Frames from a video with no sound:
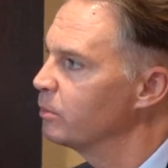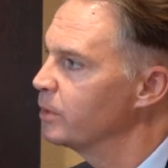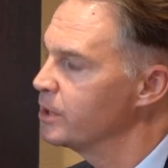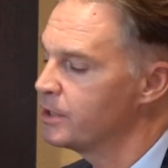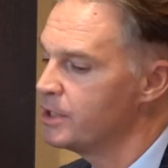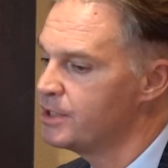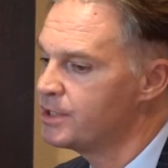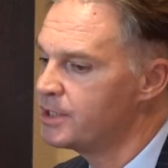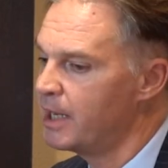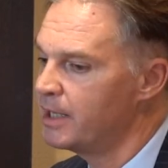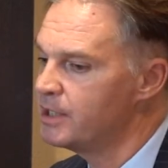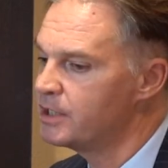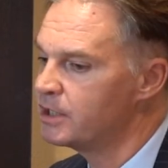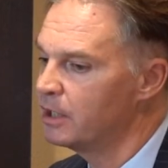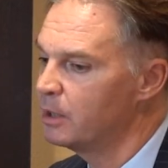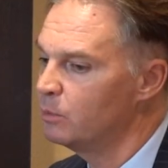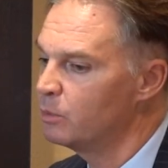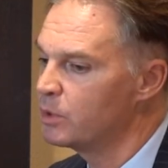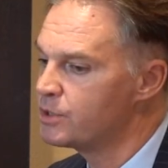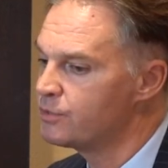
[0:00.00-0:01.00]
which
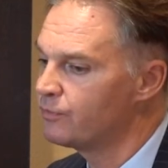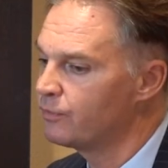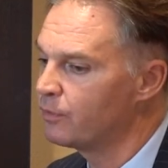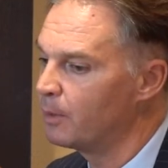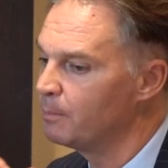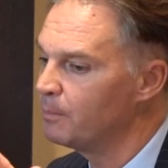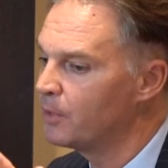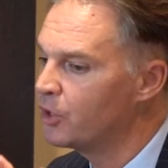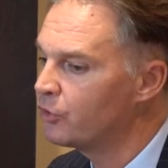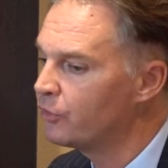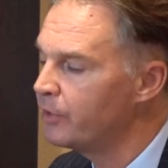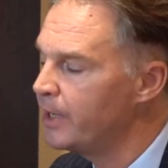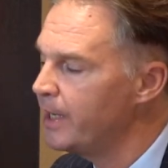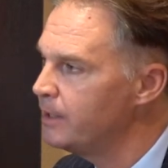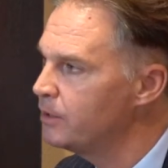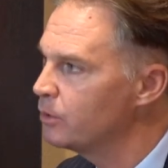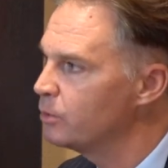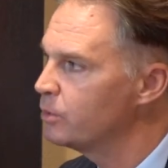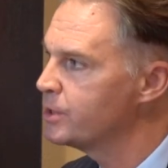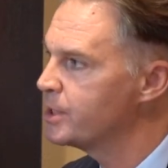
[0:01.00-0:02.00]
essentially was from
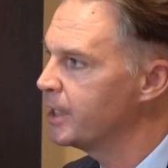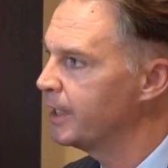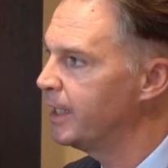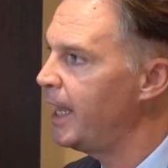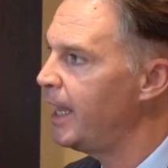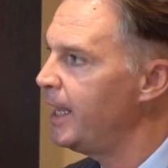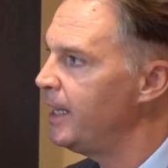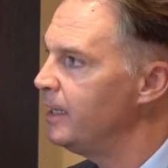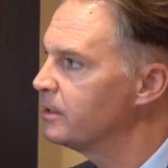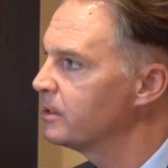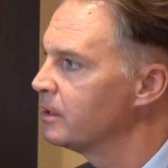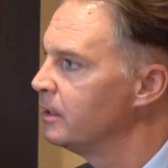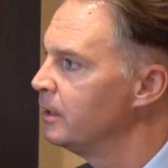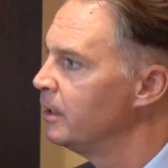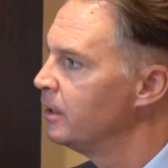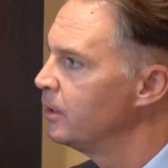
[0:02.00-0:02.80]
cradle to gate,